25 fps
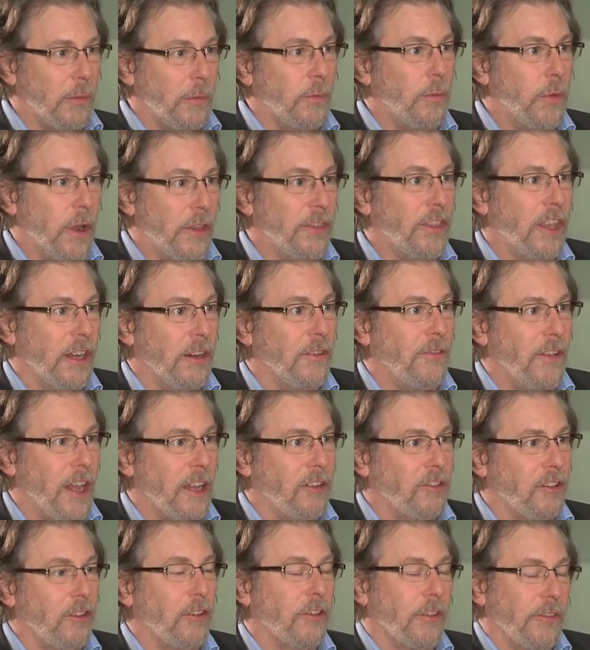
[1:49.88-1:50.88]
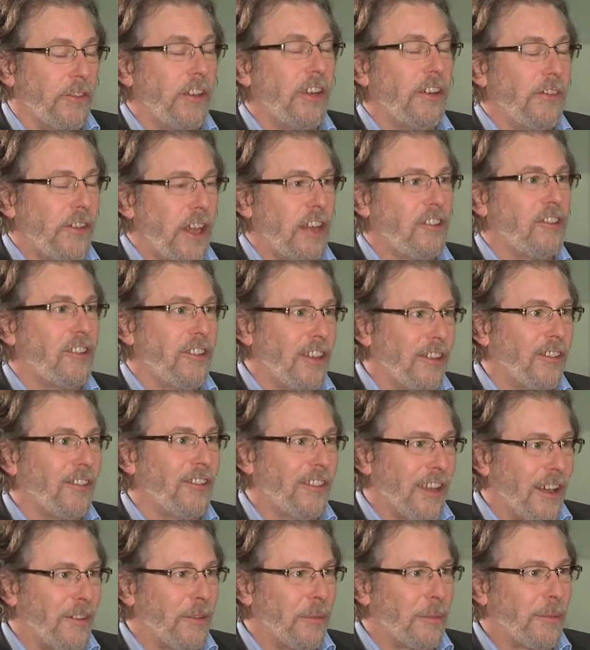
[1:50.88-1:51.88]
with innovation, or if innovation doesn't
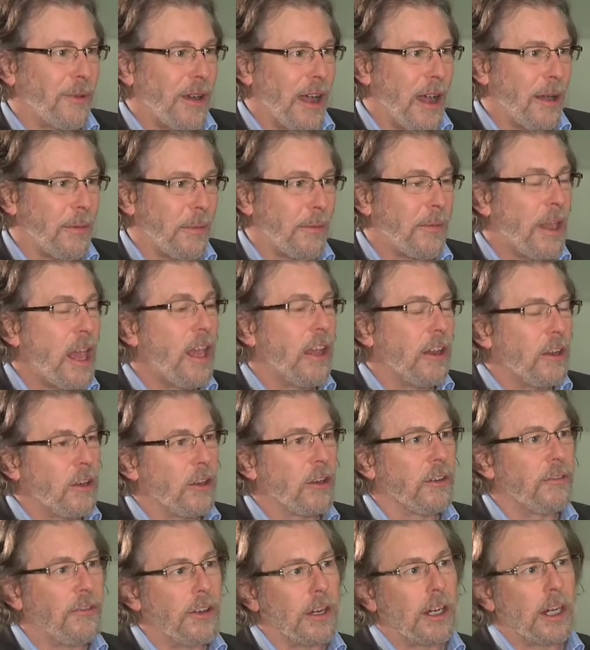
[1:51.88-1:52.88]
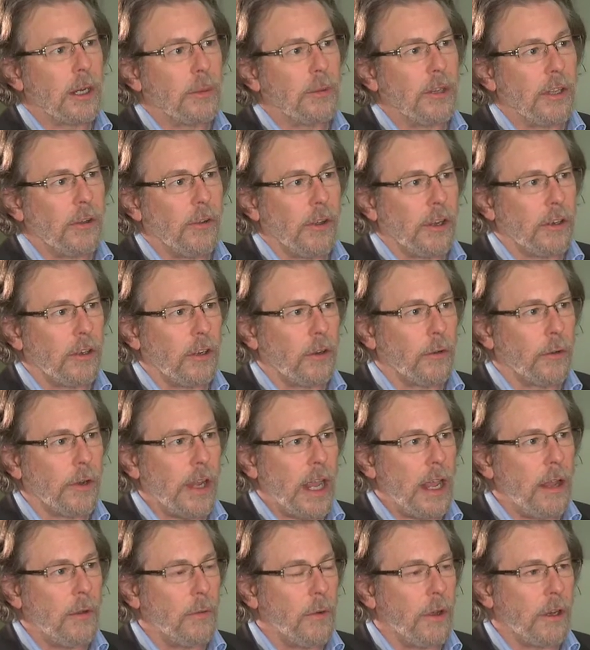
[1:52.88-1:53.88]
solve a problem, you're invariably going to
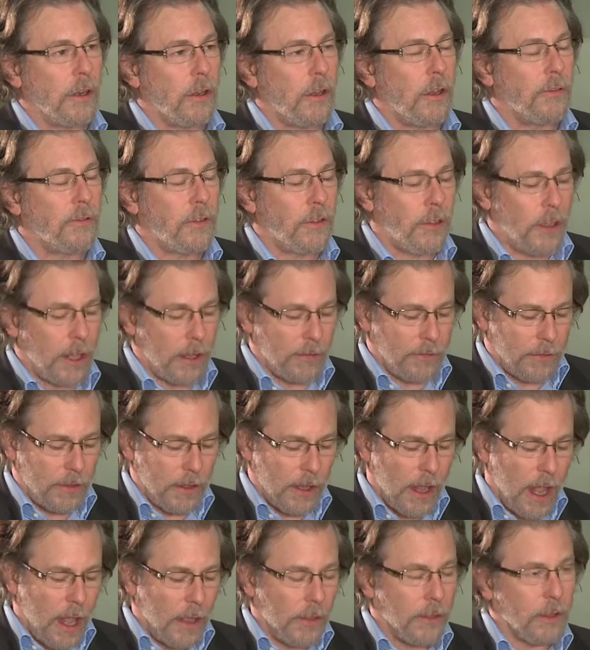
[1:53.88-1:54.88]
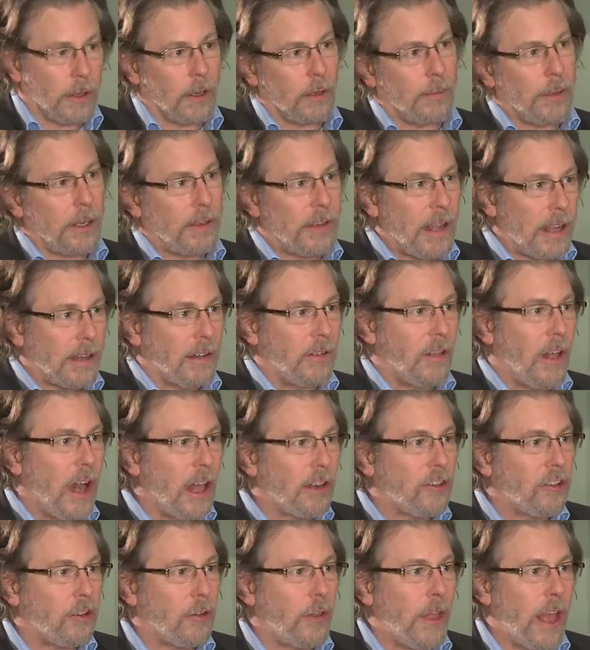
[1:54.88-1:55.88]
create one. You have to think of there are going to be
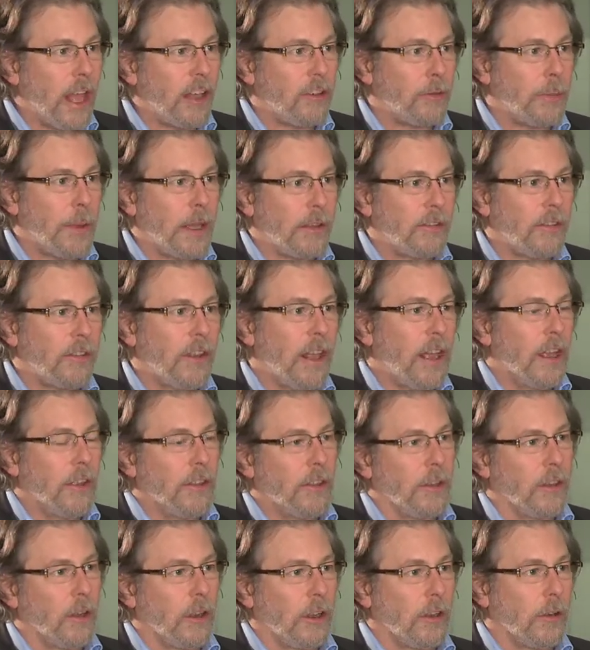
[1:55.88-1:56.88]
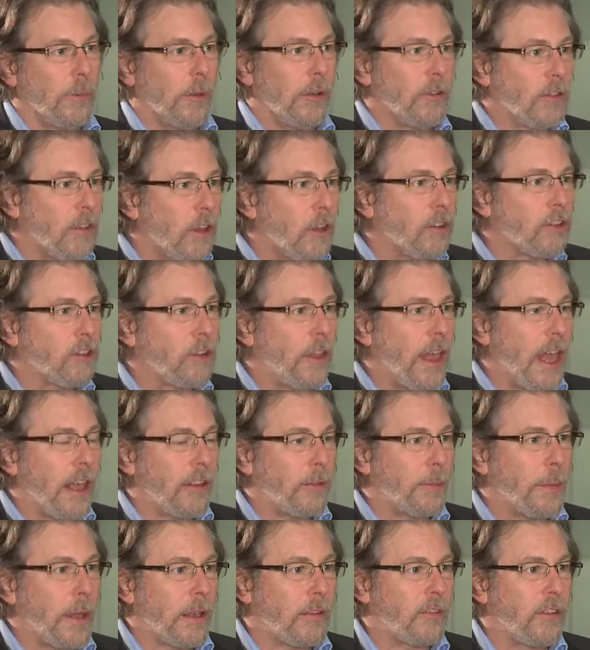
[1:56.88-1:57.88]
technological aspects, there are going to be social
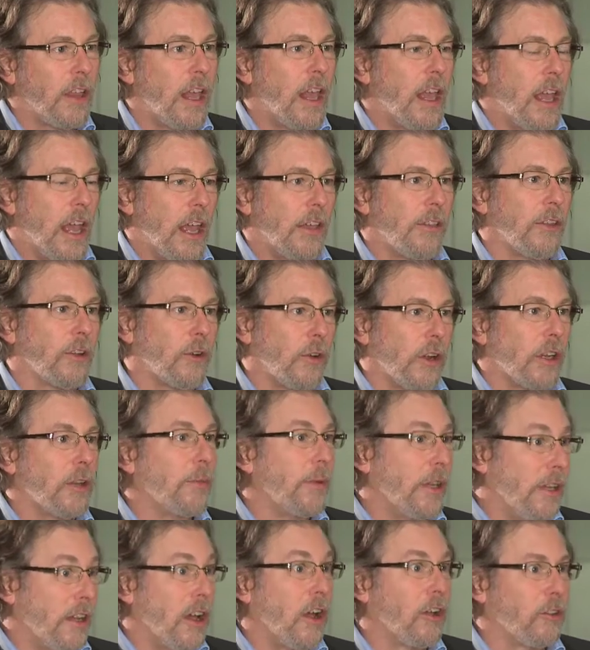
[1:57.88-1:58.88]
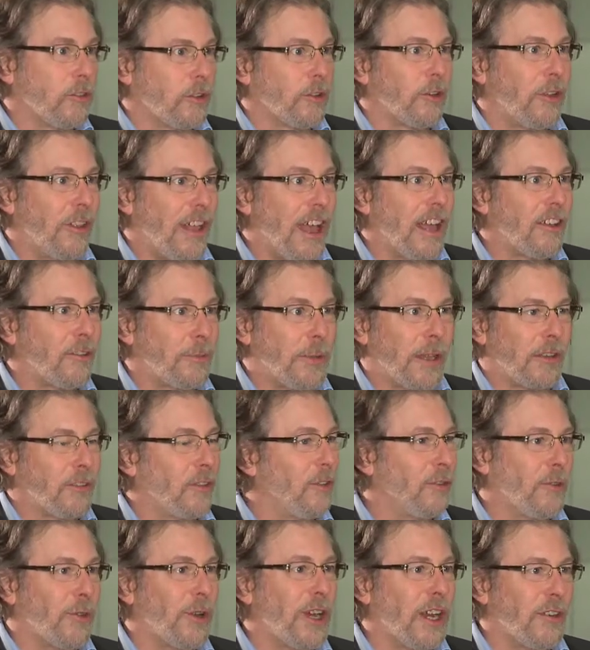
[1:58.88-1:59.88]
aspects, and there are going to be cultural
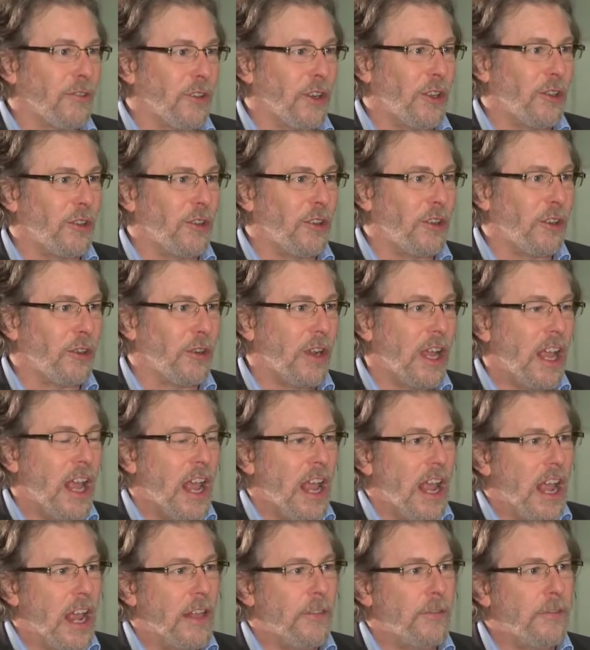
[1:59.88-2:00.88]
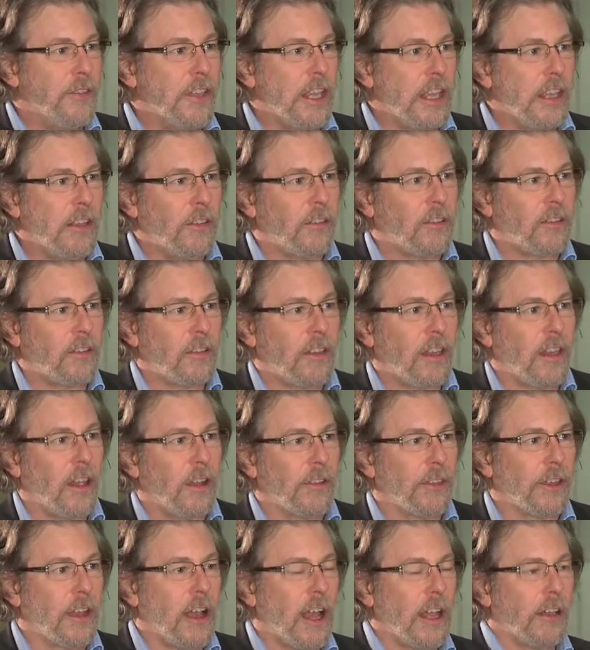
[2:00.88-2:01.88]
aspects of whatever you do. And these
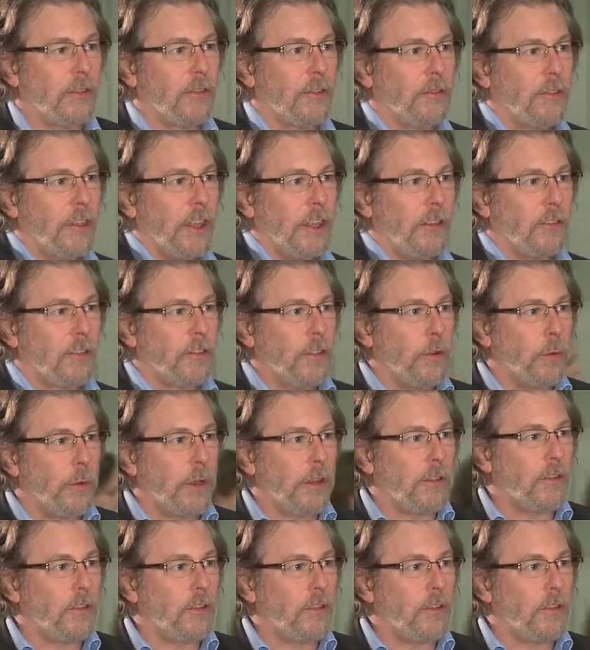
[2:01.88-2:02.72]
are the kinds of things that we